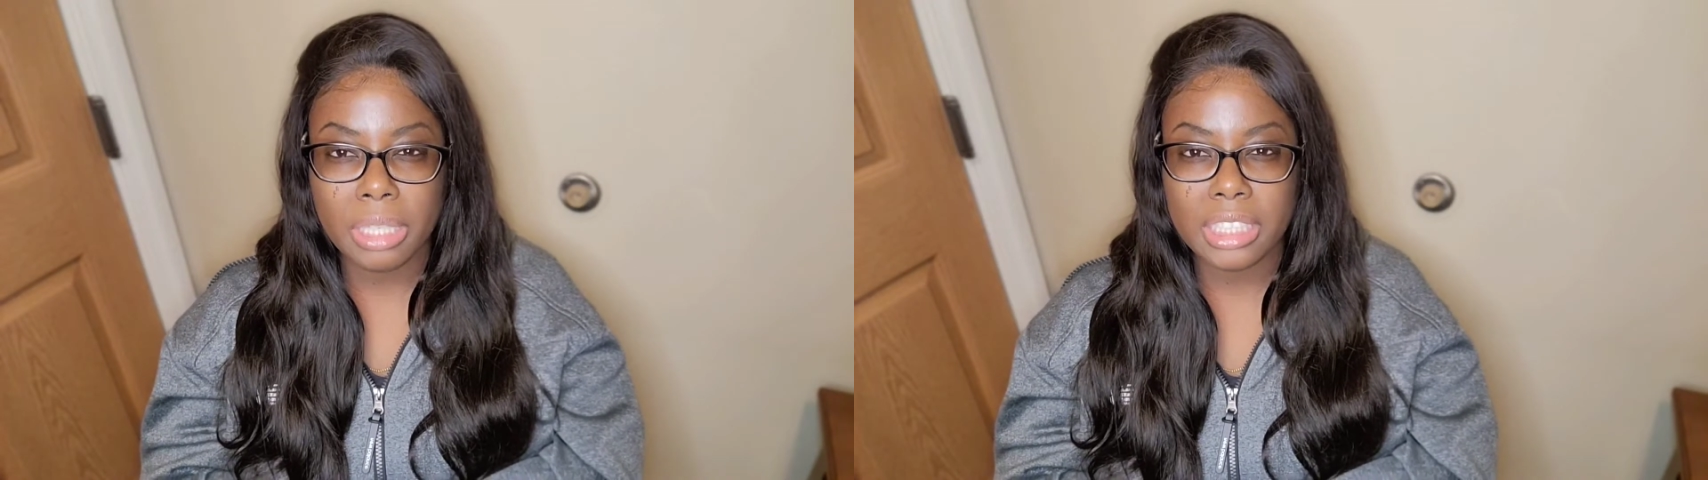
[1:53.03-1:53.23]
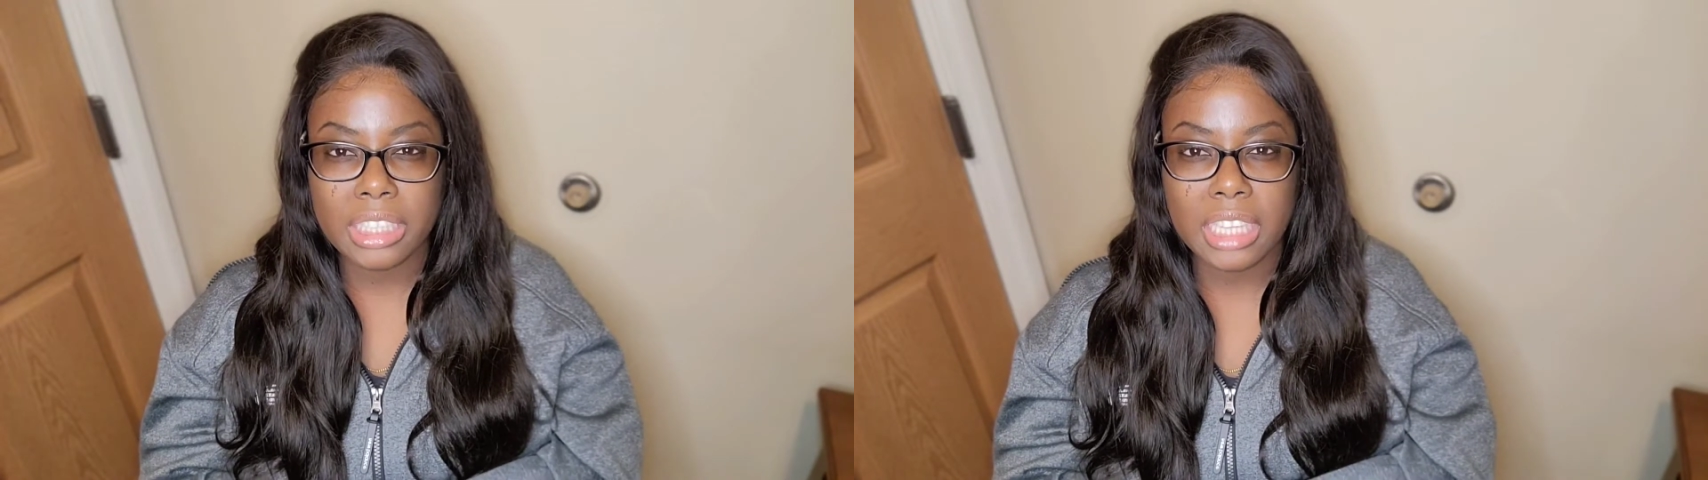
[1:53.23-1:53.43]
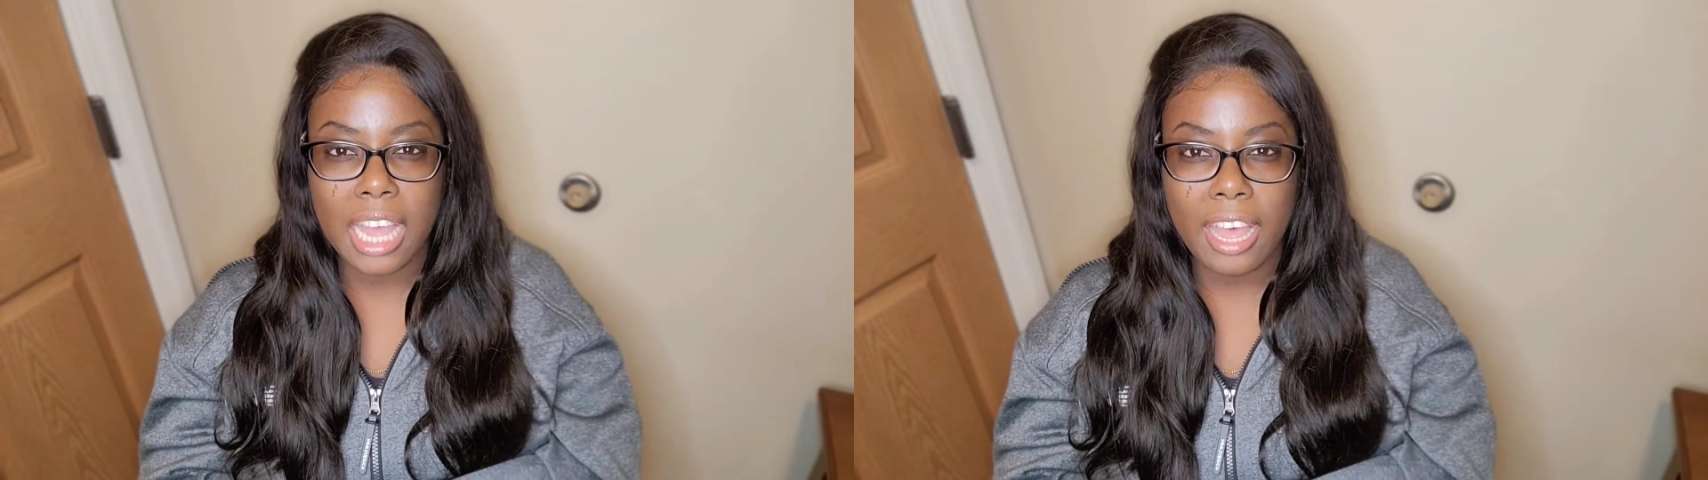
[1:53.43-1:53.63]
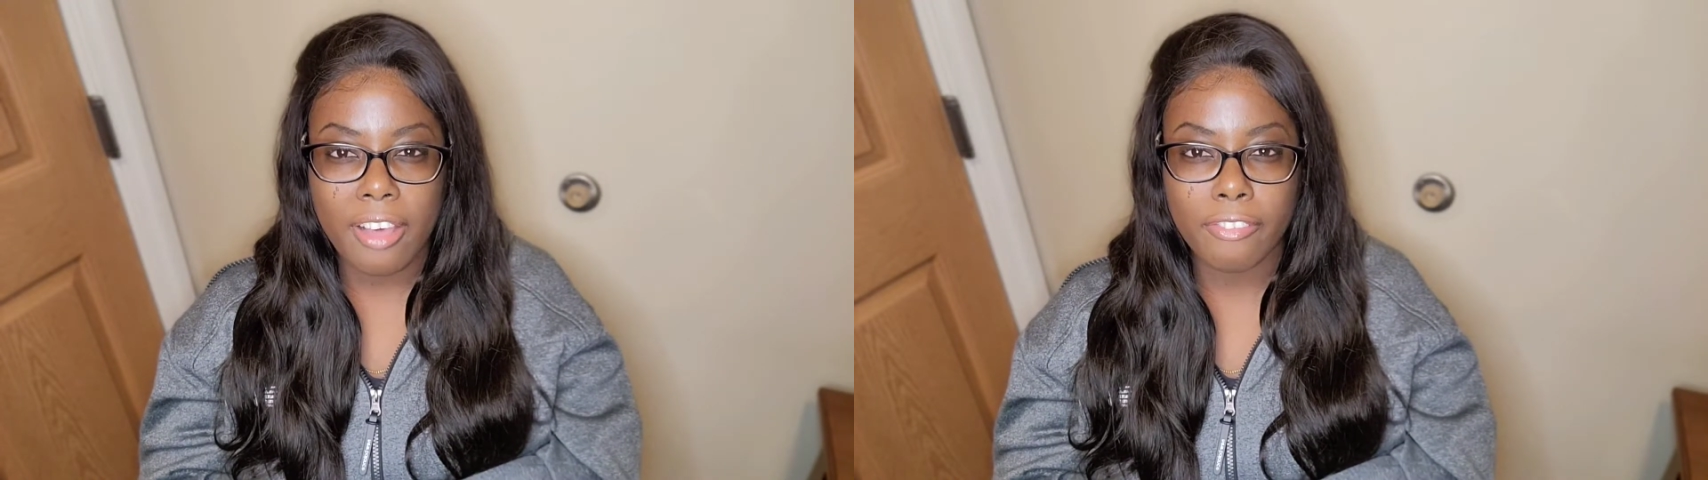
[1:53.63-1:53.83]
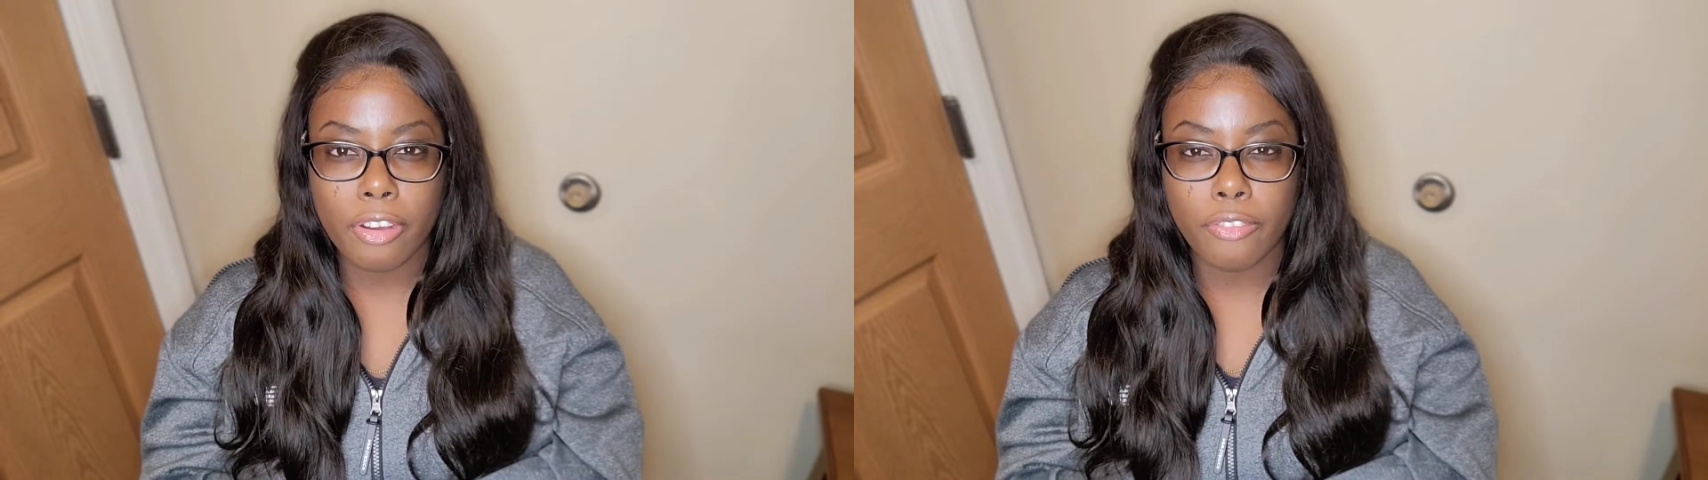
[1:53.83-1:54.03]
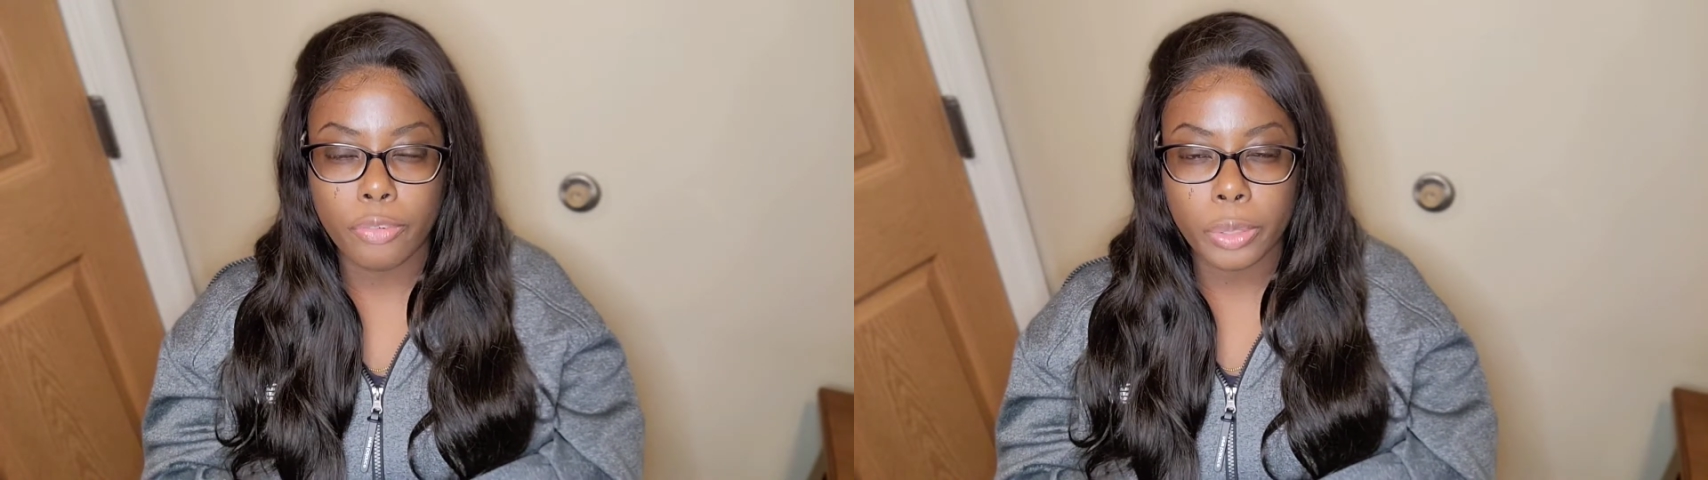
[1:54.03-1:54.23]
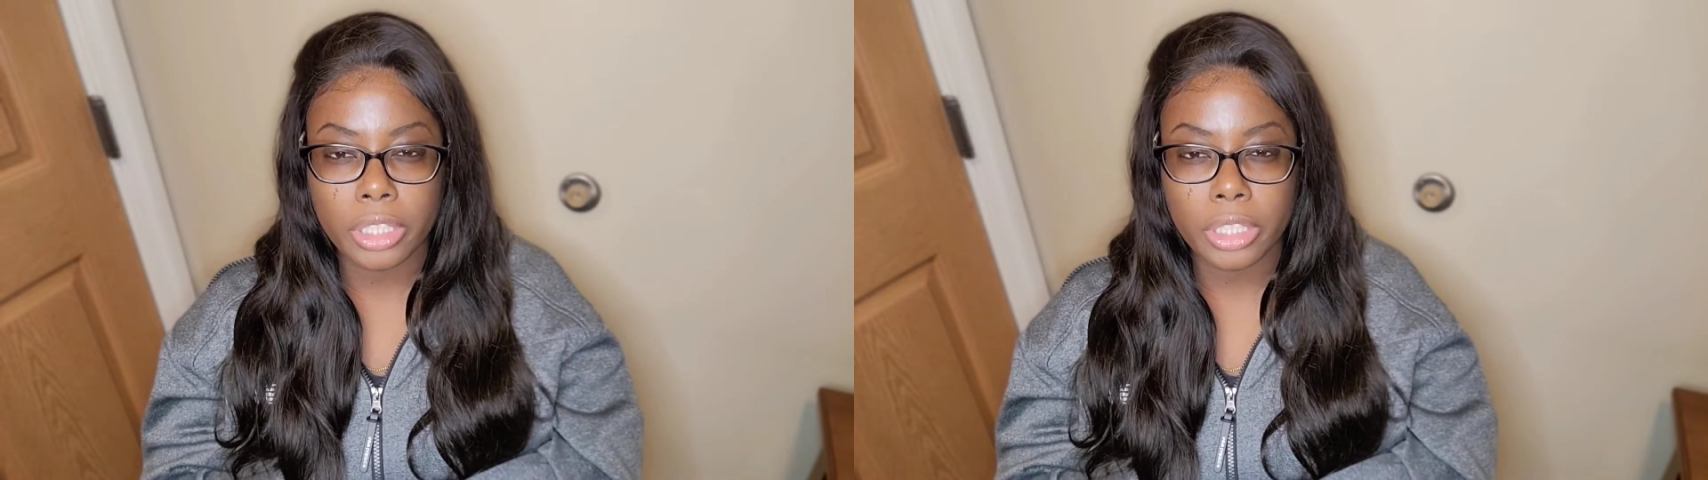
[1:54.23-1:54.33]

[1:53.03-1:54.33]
because it have four